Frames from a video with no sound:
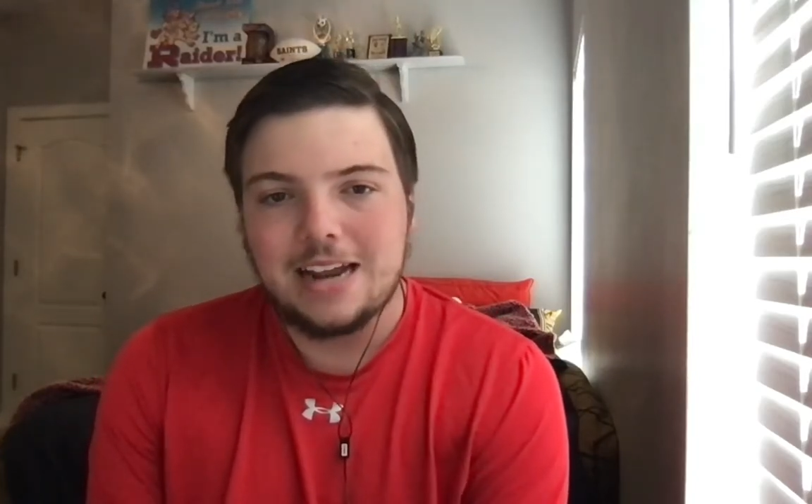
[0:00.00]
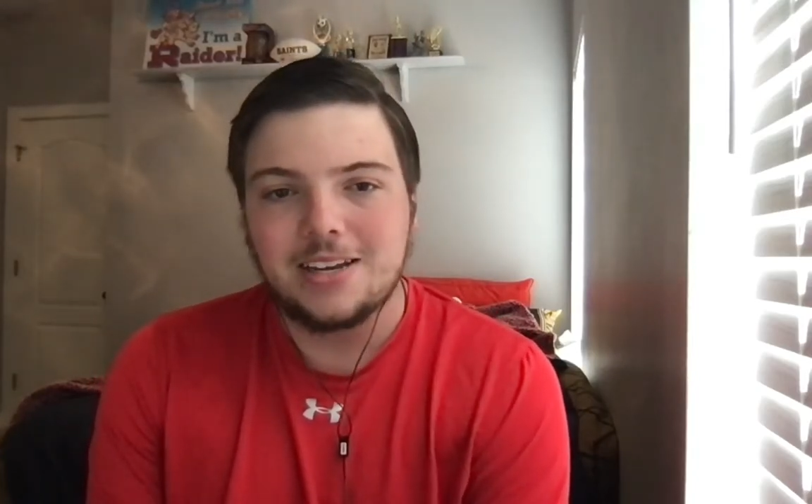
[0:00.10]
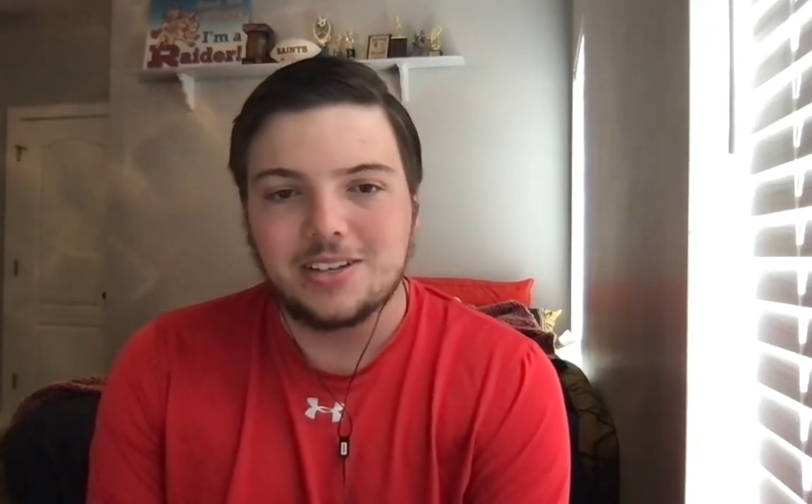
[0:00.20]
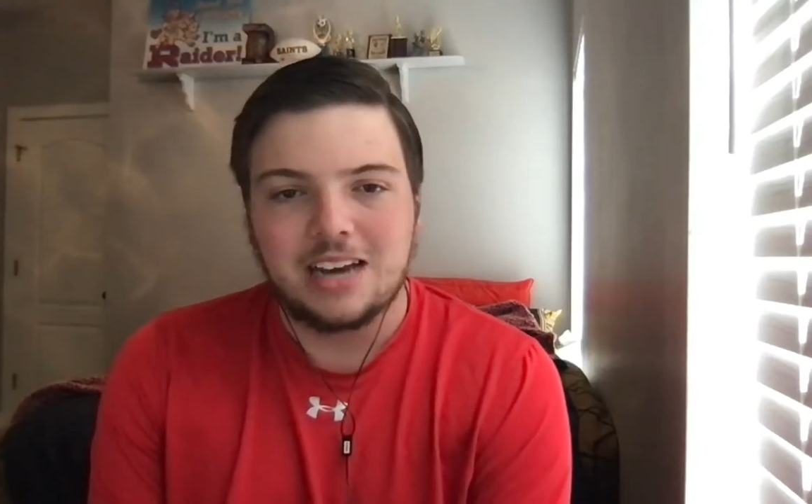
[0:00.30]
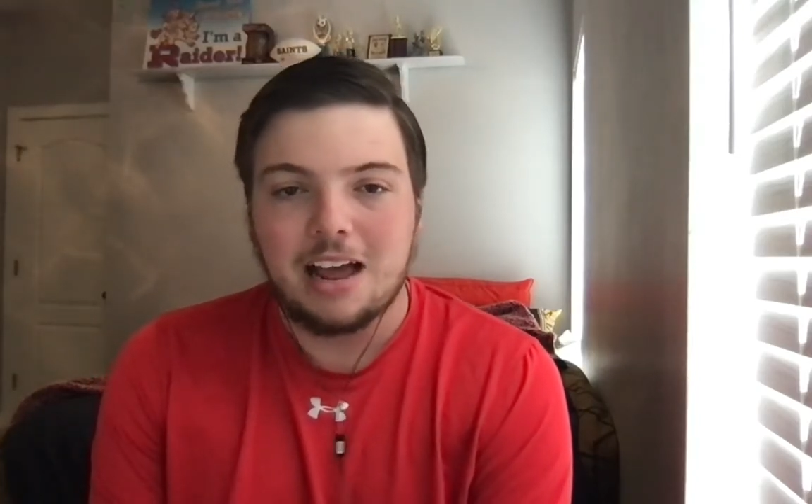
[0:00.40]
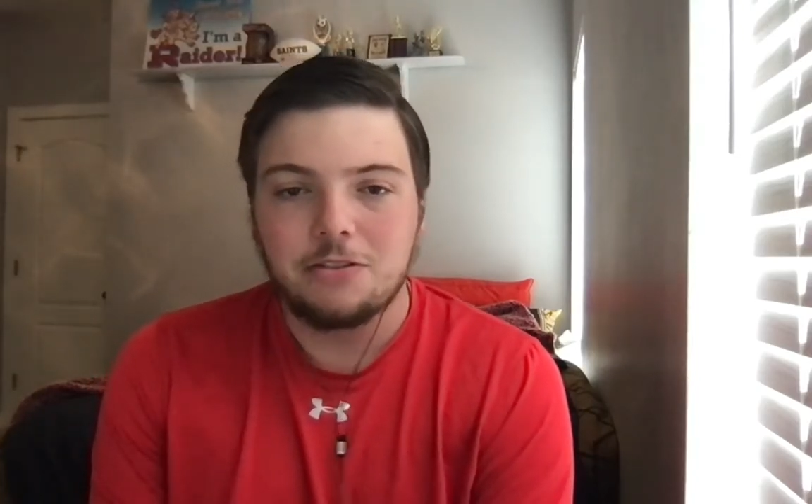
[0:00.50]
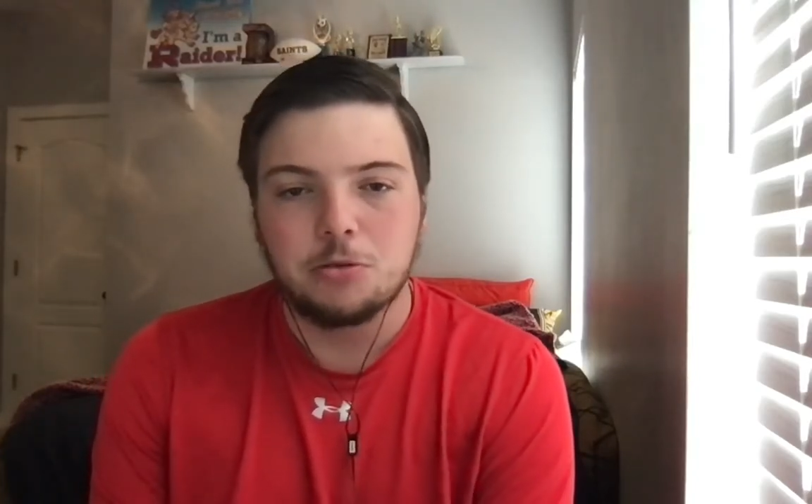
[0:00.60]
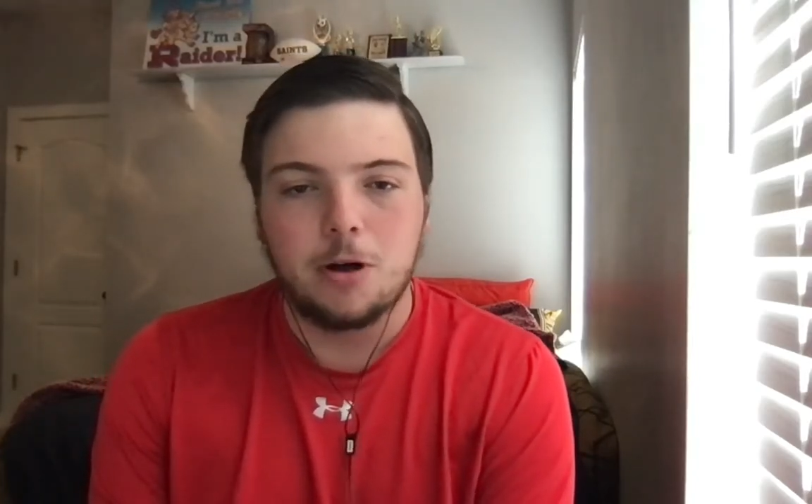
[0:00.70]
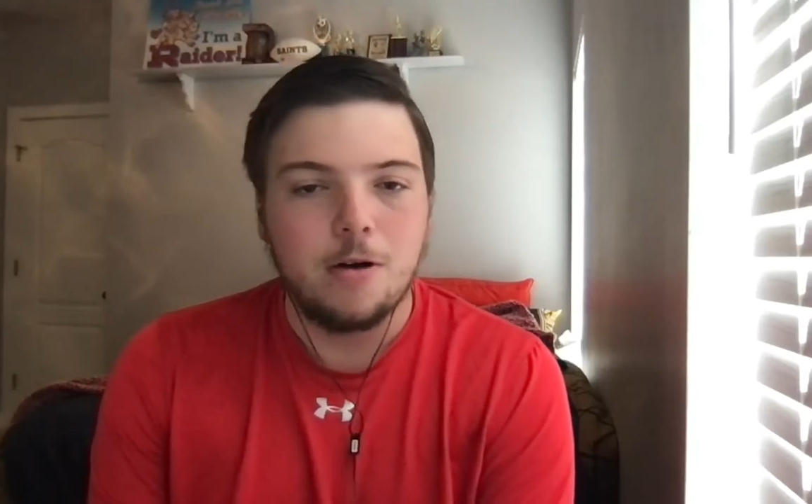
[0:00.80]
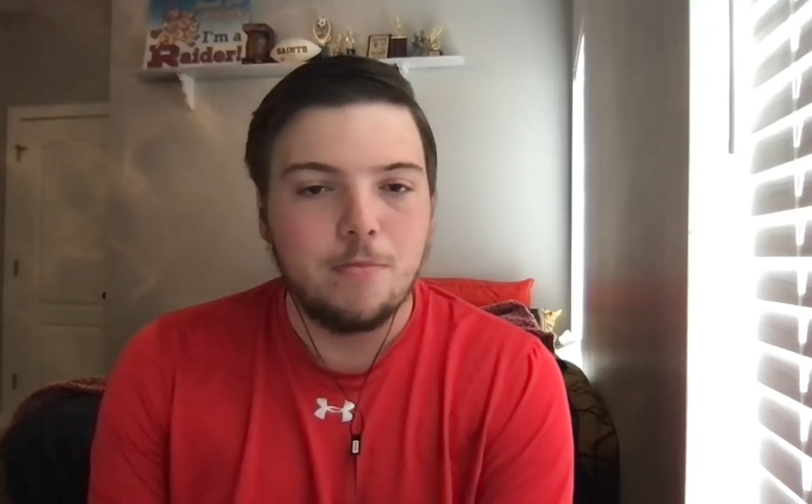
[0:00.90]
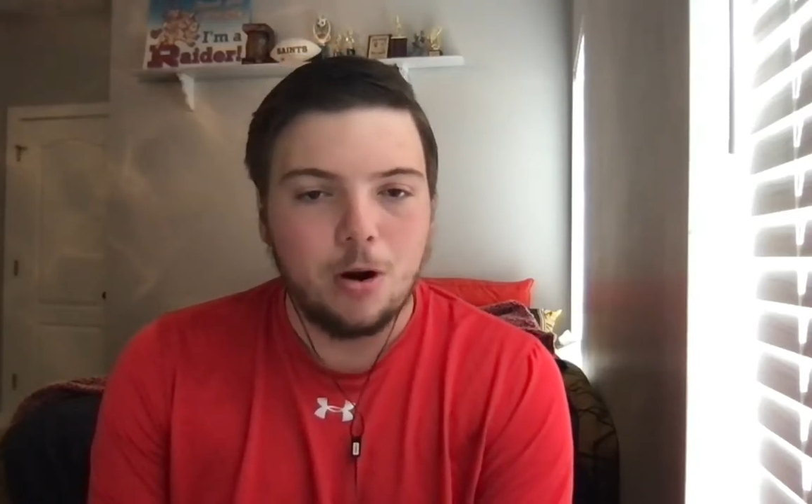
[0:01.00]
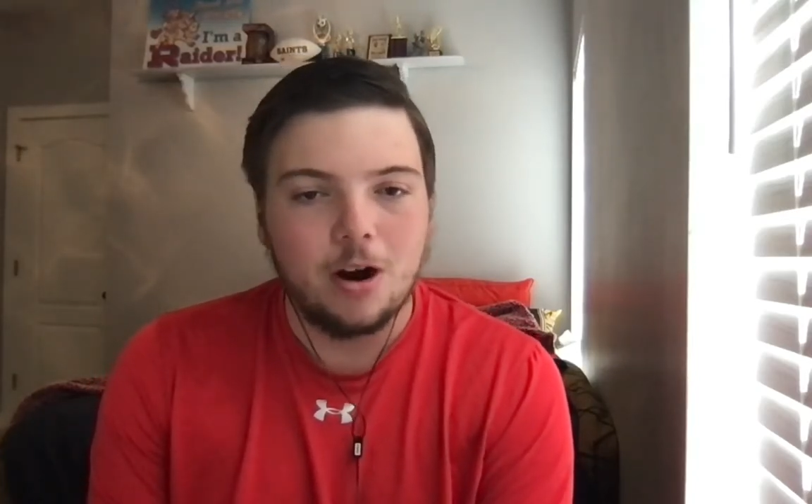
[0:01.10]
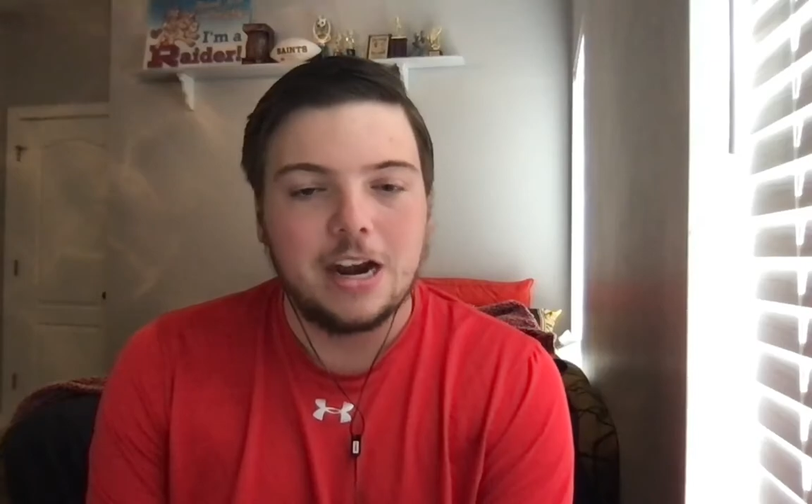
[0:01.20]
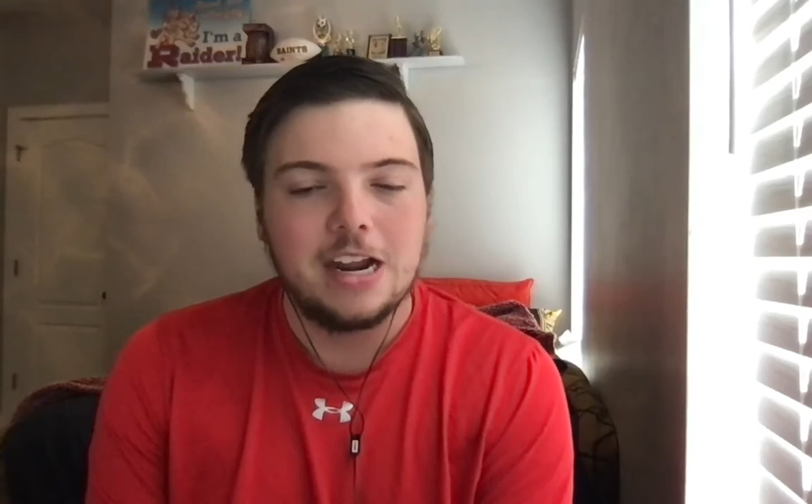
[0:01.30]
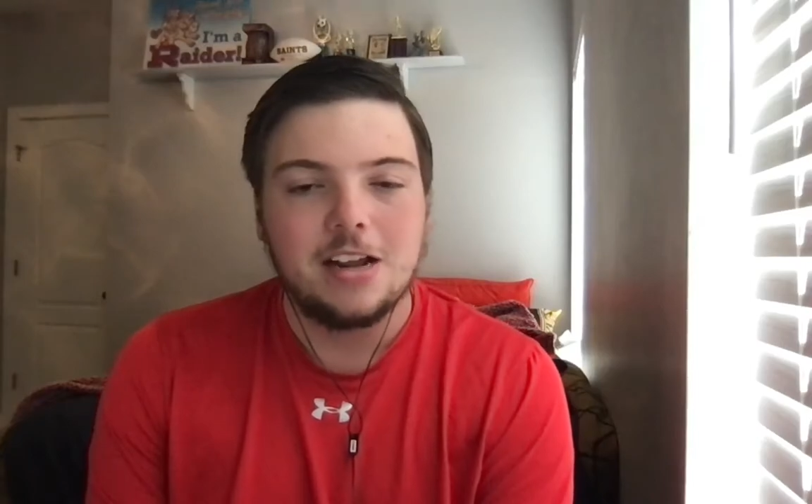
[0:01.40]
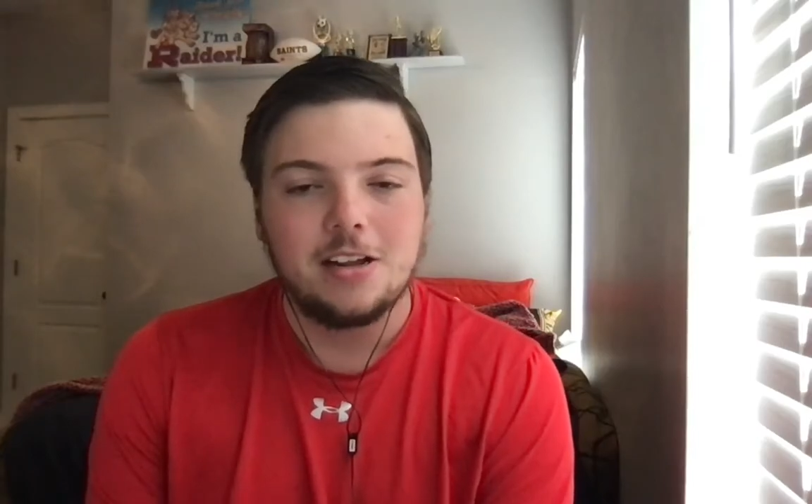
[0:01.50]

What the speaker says: doesn't have Jamal Murray,